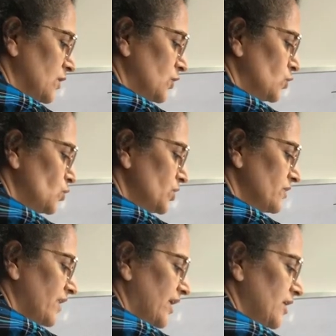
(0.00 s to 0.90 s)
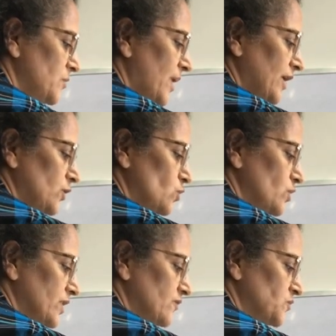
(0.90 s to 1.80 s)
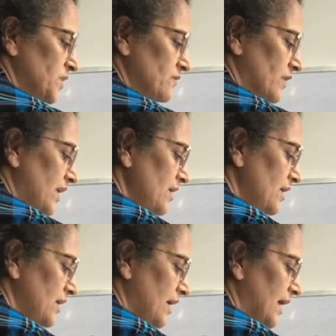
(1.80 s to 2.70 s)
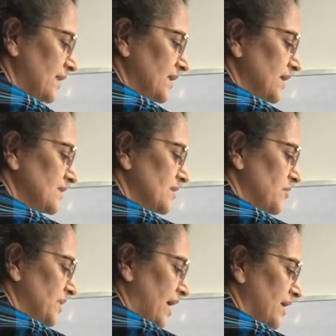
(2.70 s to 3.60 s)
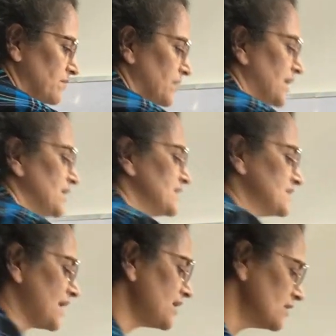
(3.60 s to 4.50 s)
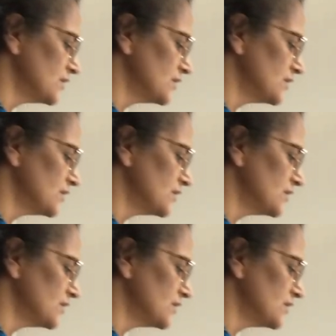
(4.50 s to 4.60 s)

2 divided by 2 gives me 1 and there is a minus sign.